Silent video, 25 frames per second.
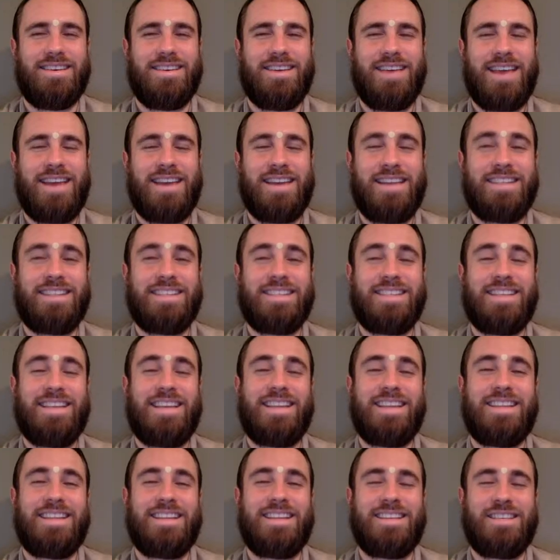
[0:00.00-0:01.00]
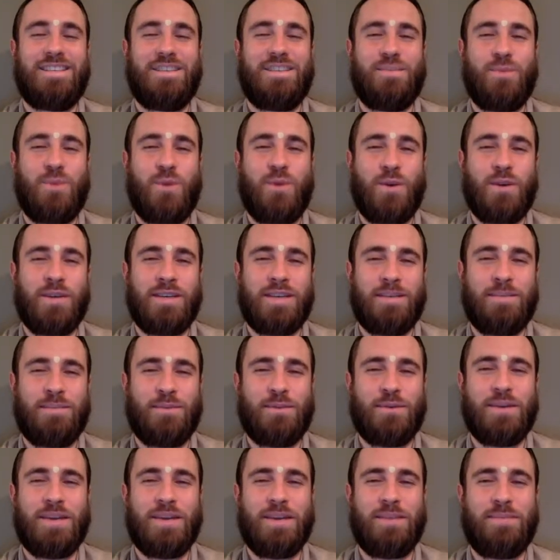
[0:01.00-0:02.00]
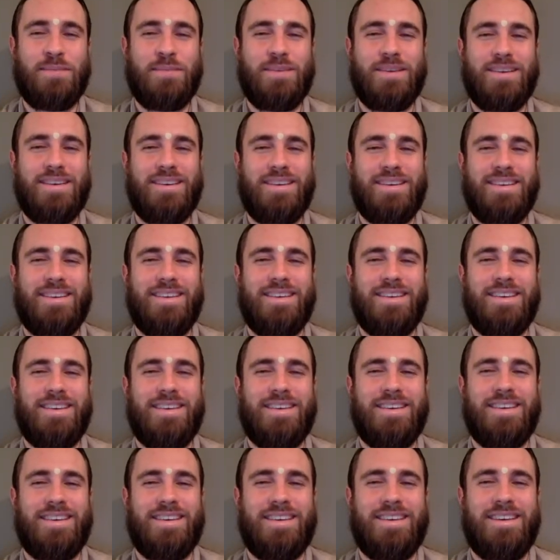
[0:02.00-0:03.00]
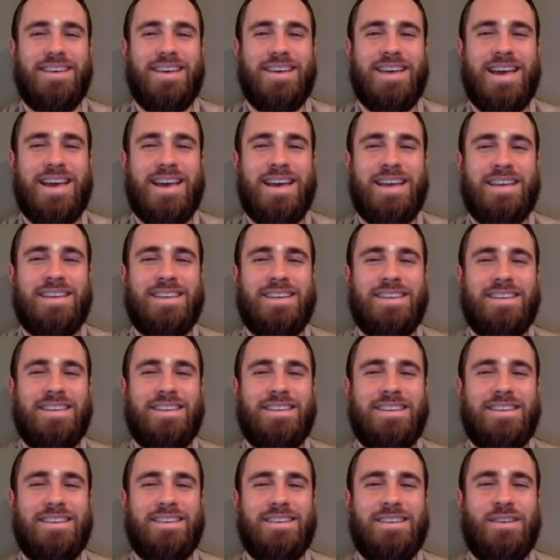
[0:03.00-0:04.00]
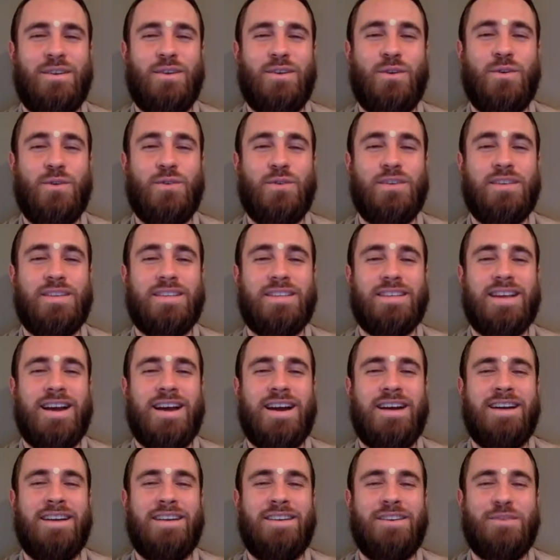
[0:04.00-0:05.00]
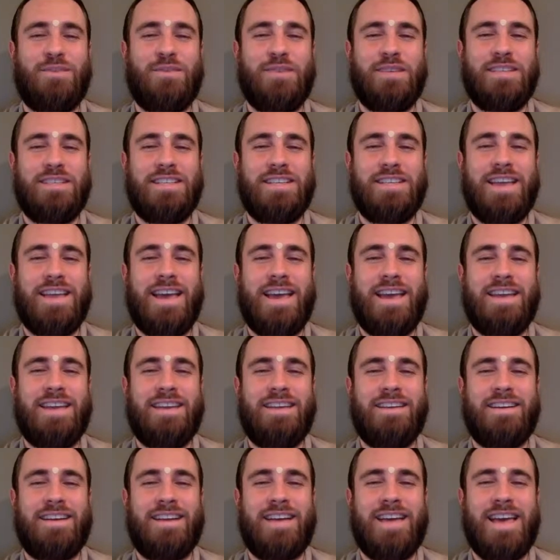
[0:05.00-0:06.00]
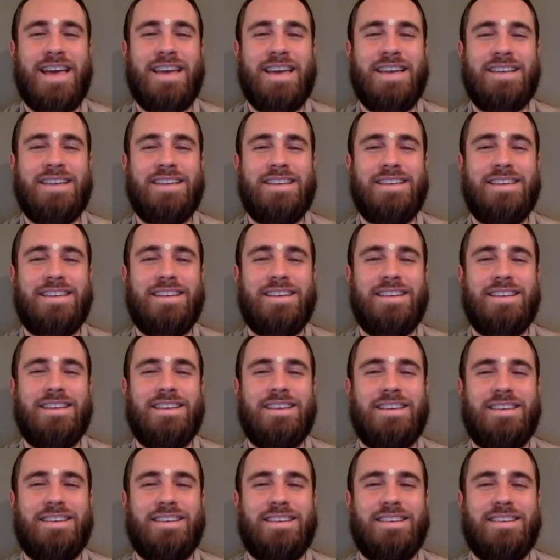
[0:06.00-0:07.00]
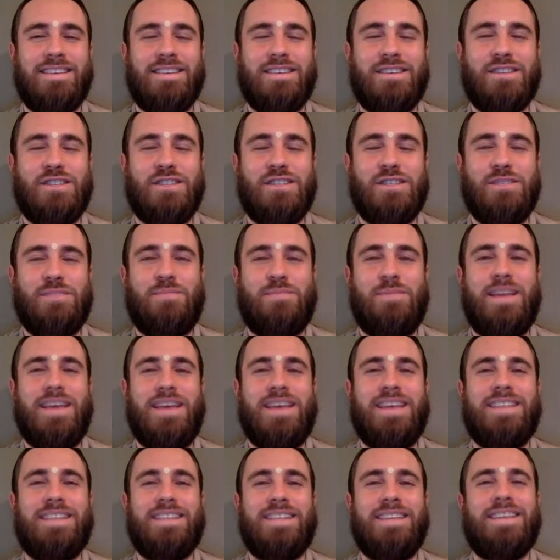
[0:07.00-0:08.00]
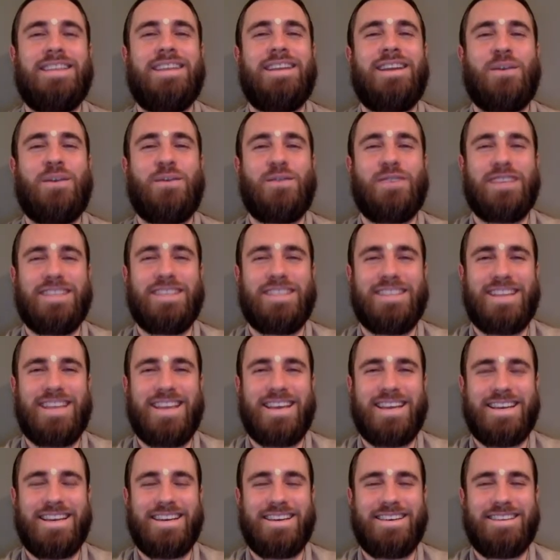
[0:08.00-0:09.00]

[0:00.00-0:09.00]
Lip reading: And it said that she walked up to him, and the lotus garland which she had in her hand, she placed it around his neck